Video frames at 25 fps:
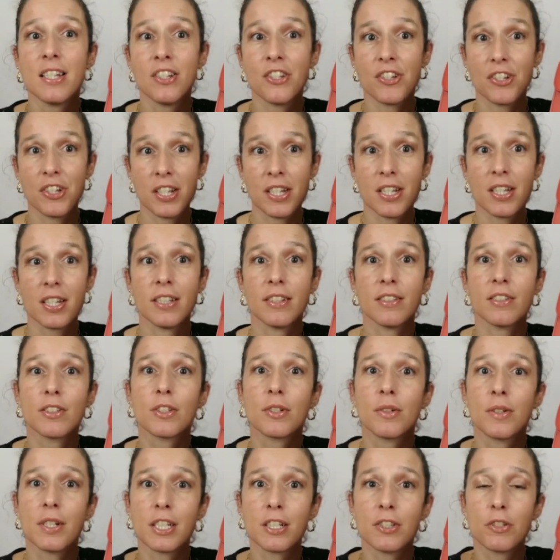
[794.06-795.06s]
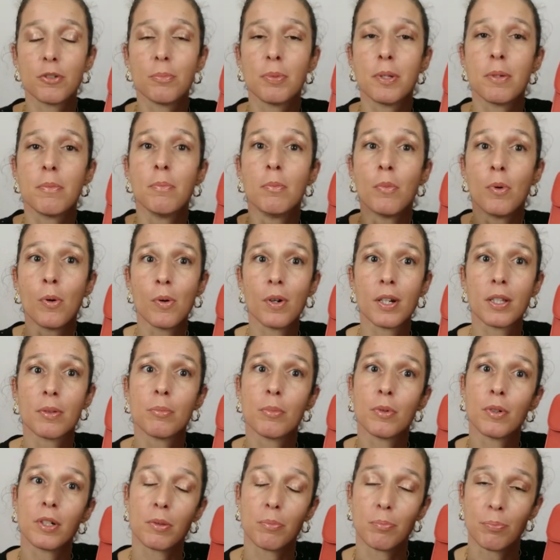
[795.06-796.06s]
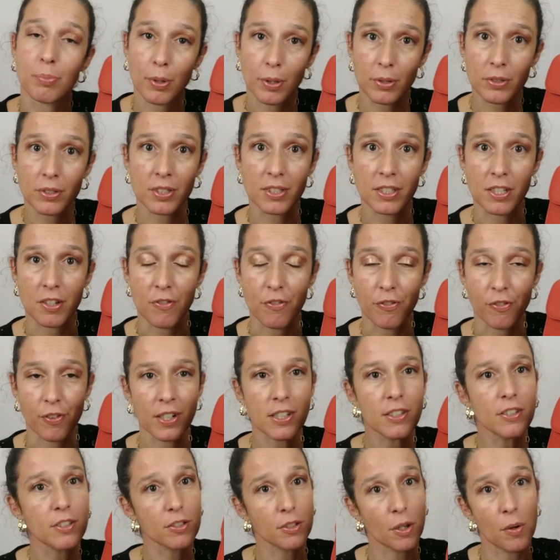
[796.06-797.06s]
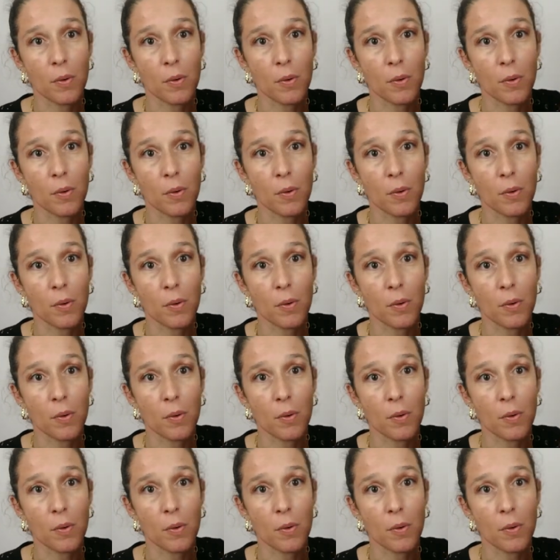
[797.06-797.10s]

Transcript: she is going to be more and more important in France.